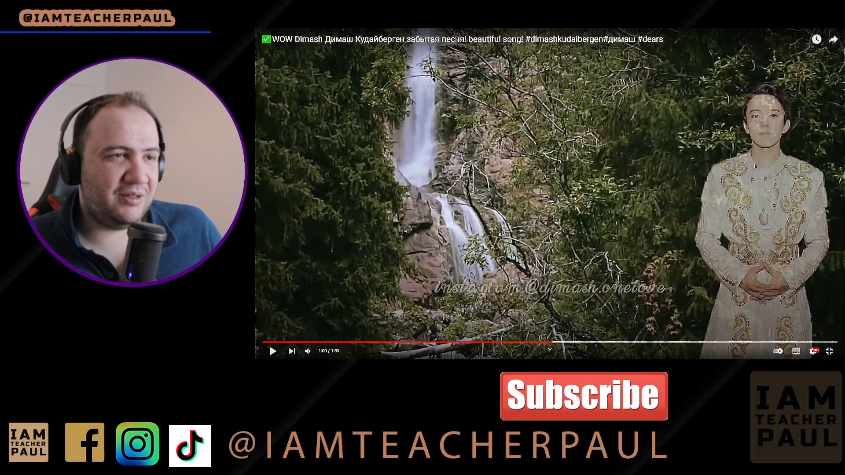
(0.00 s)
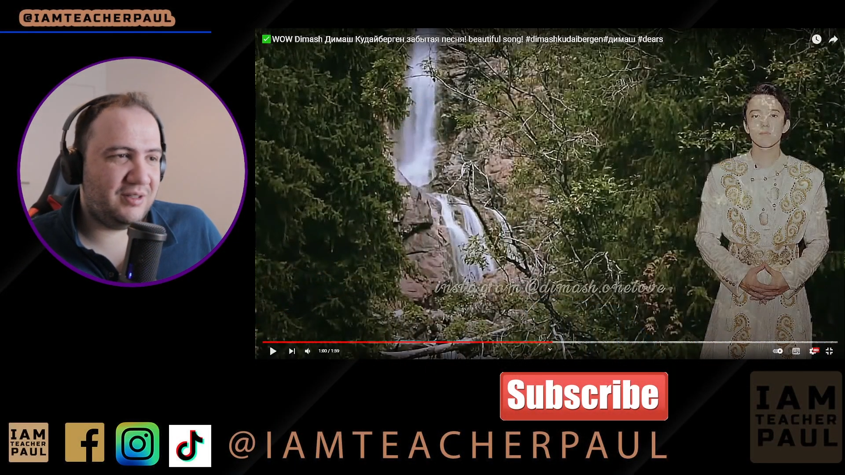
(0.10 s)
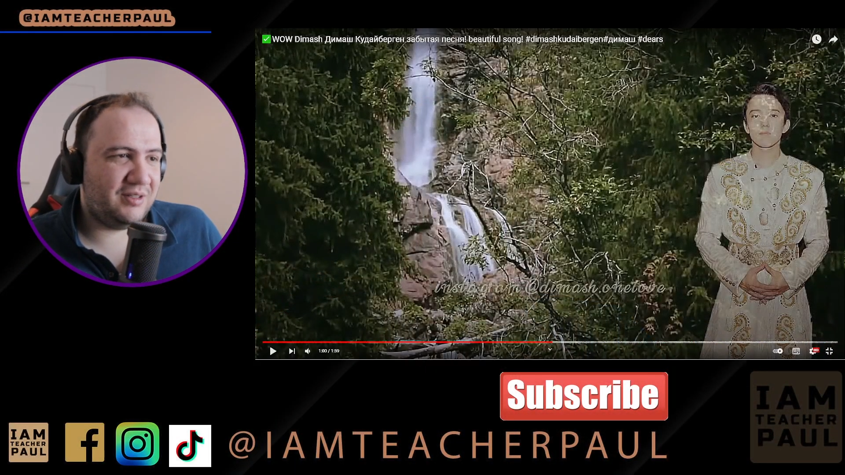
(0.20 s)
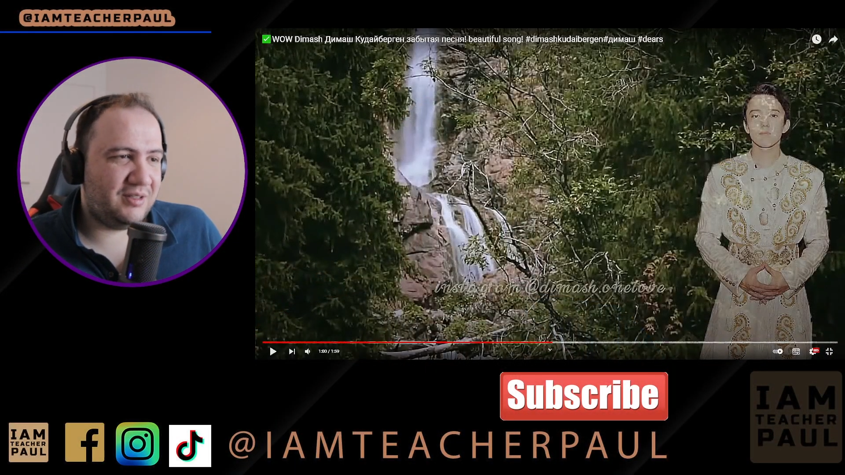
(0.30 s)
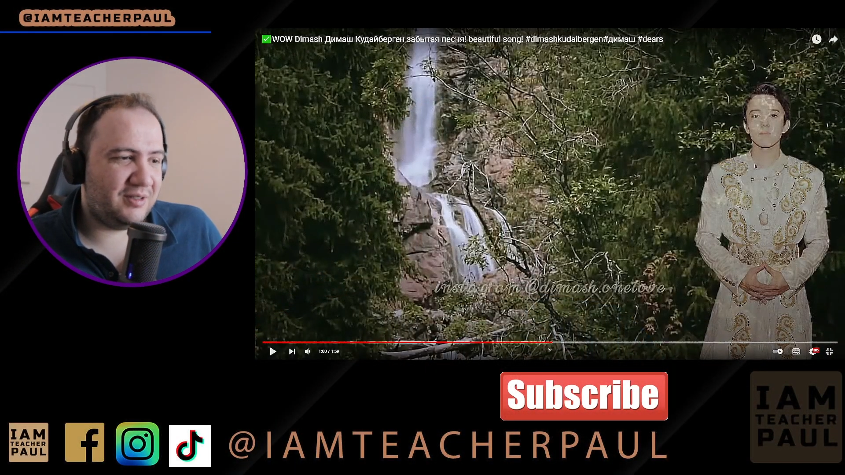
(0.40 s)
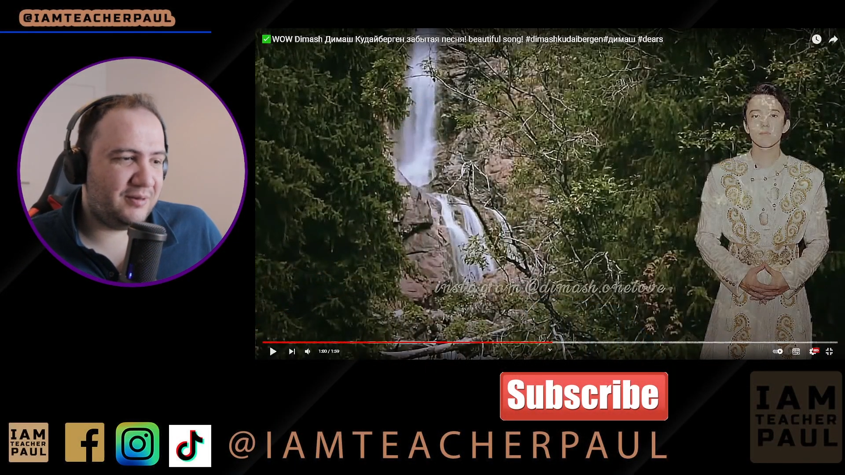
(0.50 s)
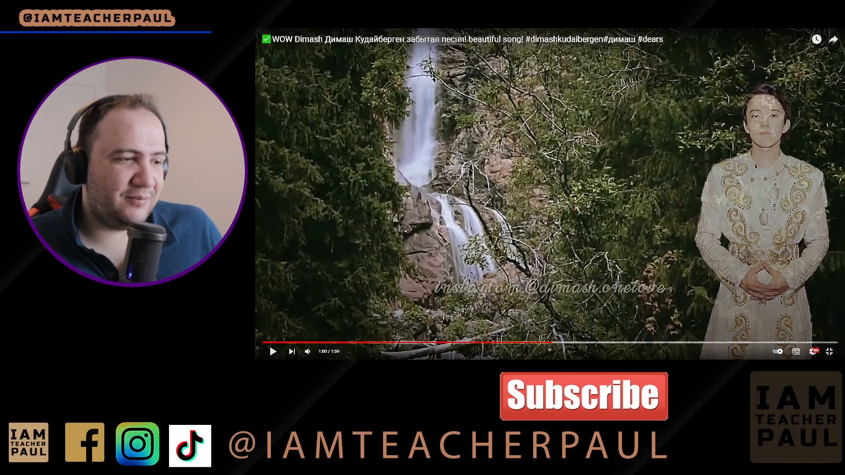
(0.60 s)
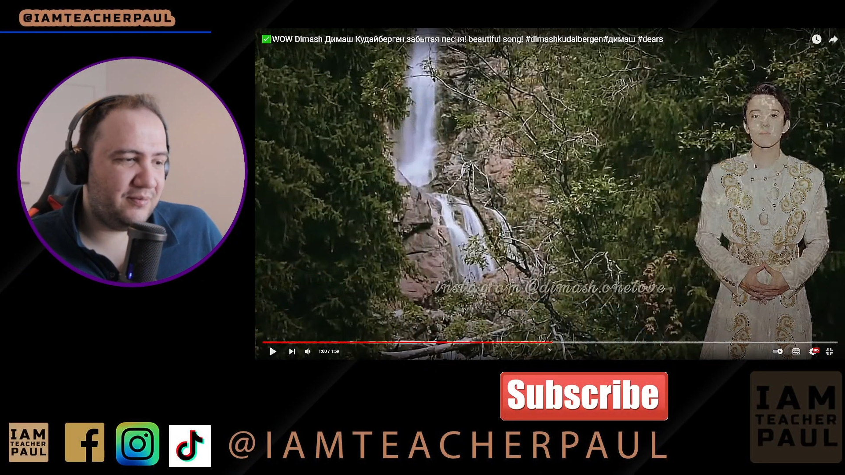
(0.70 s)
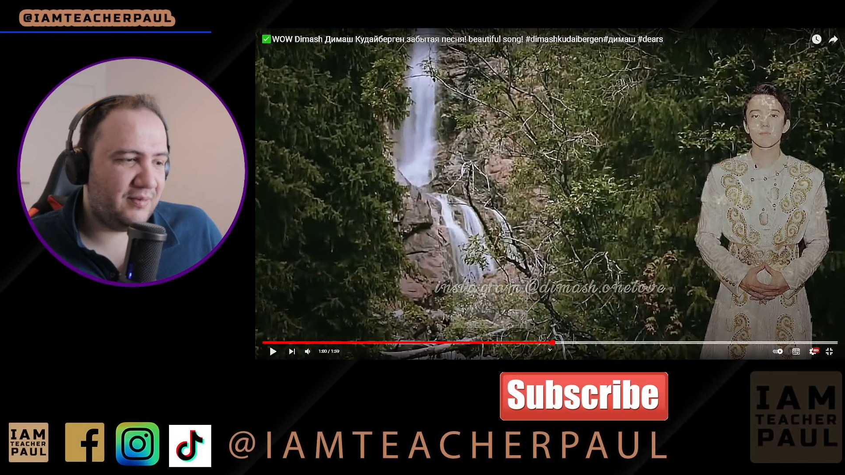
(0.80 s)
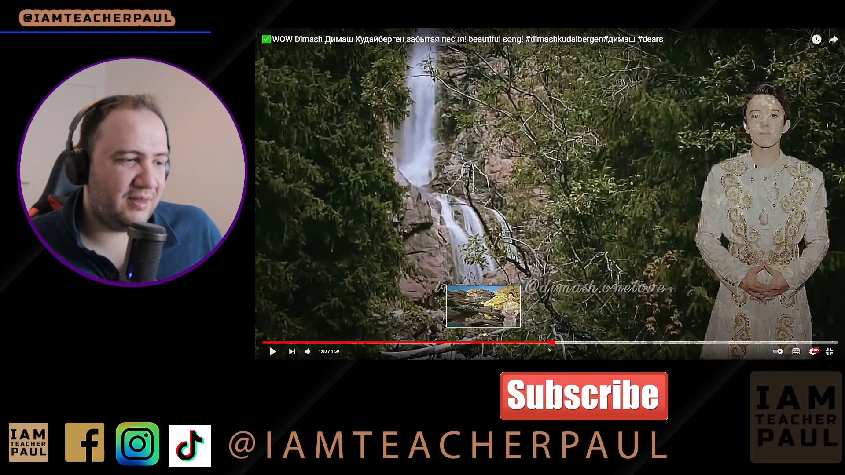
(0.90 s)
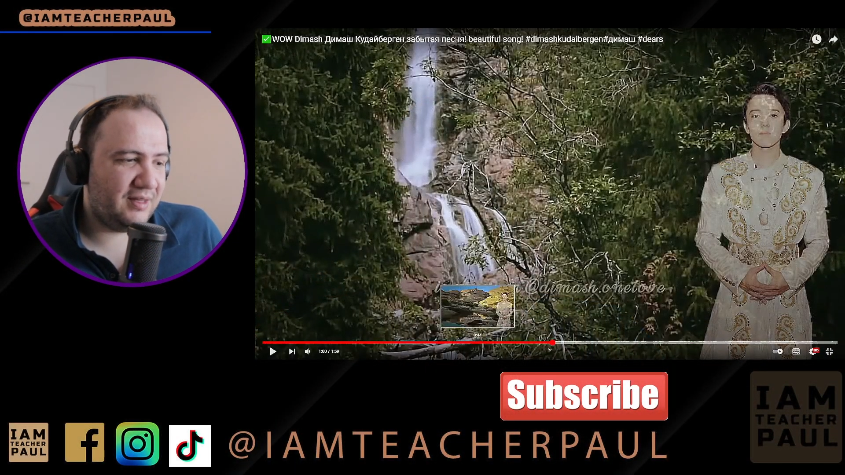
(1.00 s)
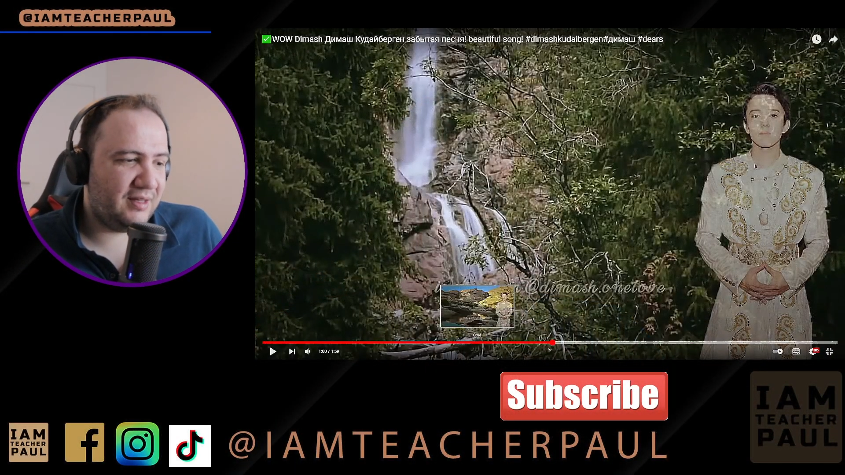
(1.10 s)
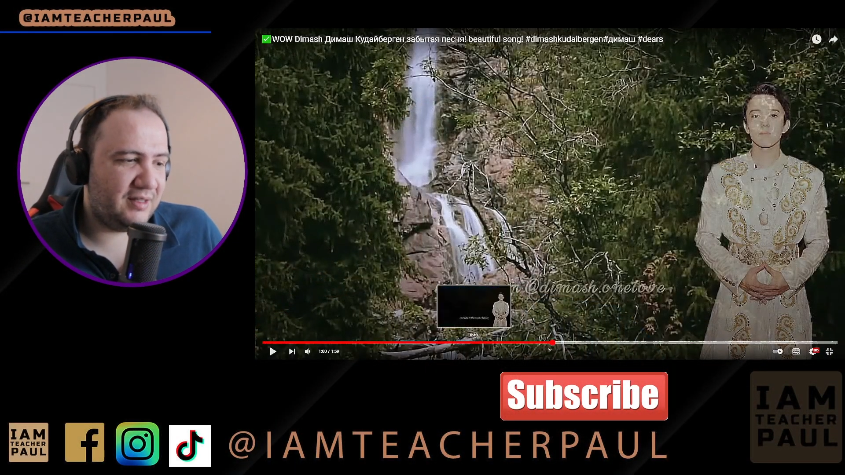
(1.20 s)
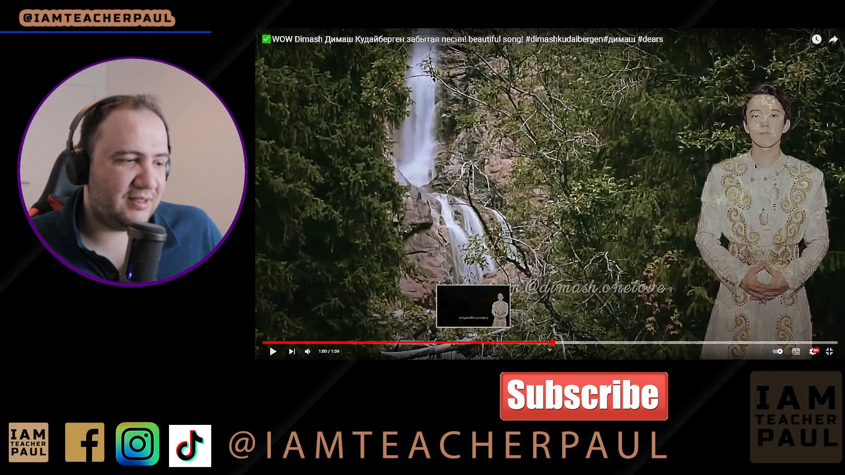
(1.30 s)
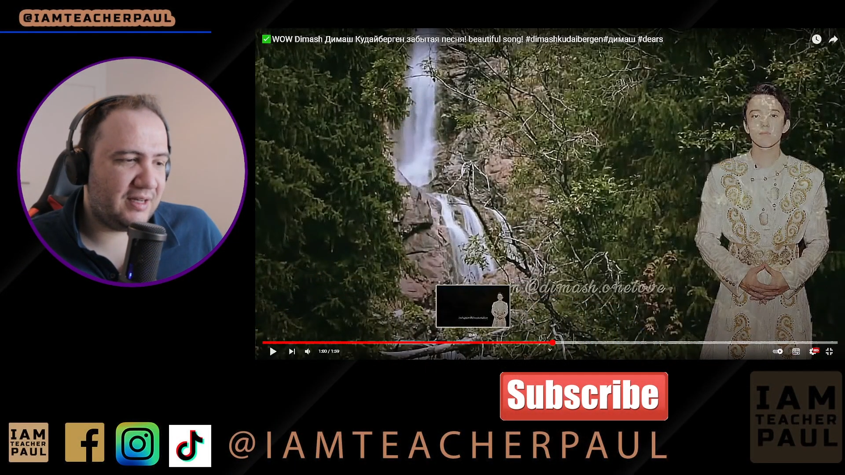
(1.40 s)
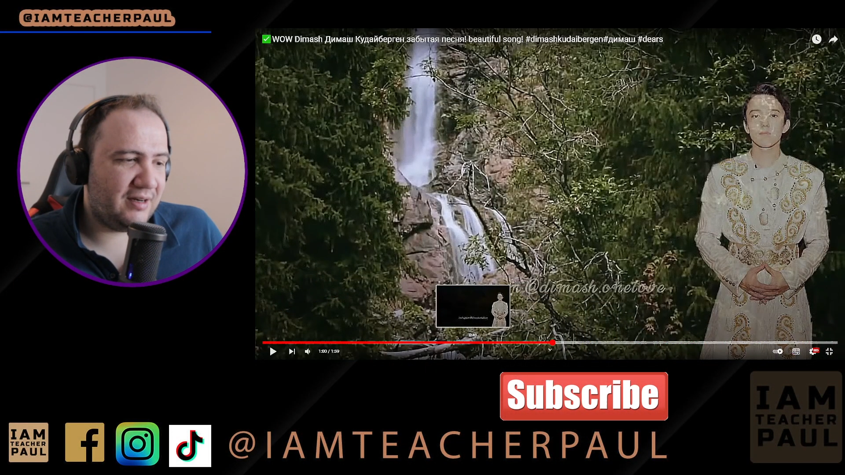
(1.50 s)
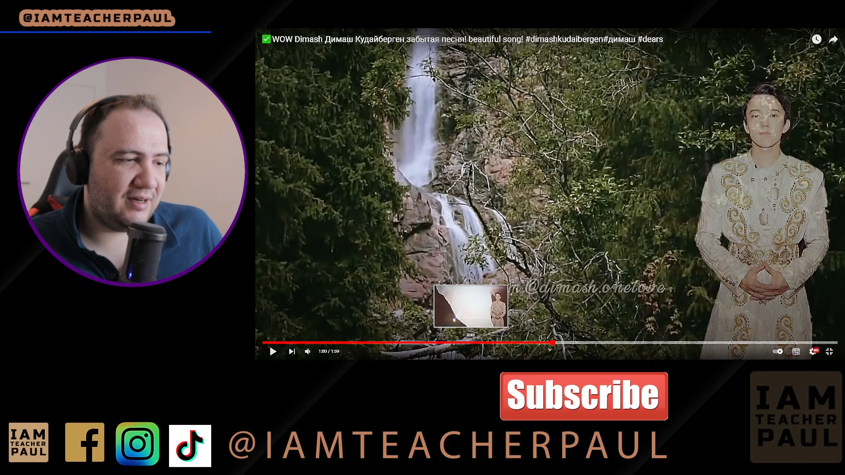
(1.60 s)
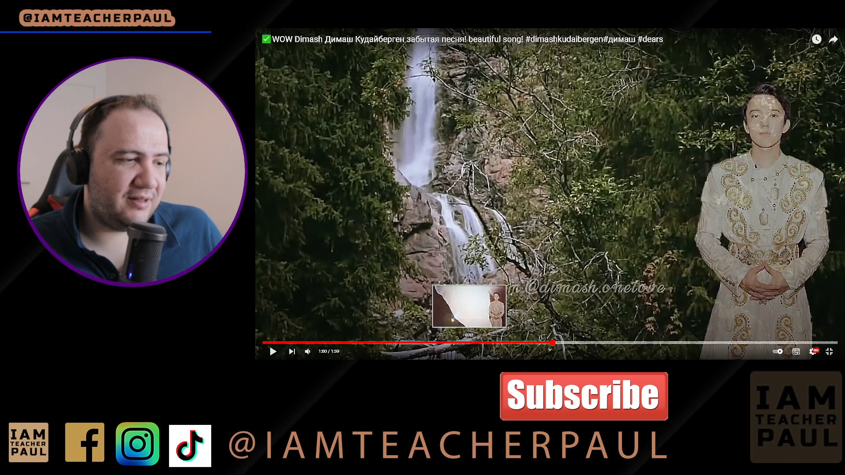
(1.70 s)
the kind of like